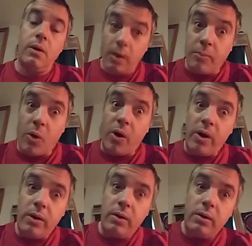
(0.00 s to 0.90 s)
Good
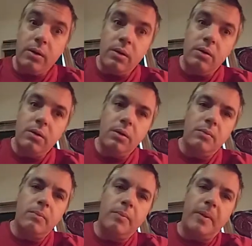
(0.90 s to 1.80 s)
morning,
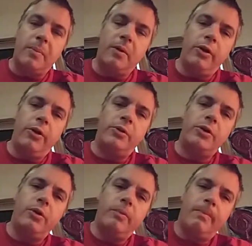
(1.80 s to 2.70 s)
people of
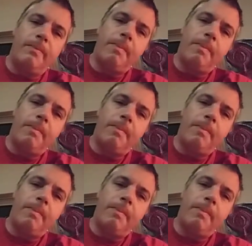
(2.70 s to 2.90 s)
YouTube.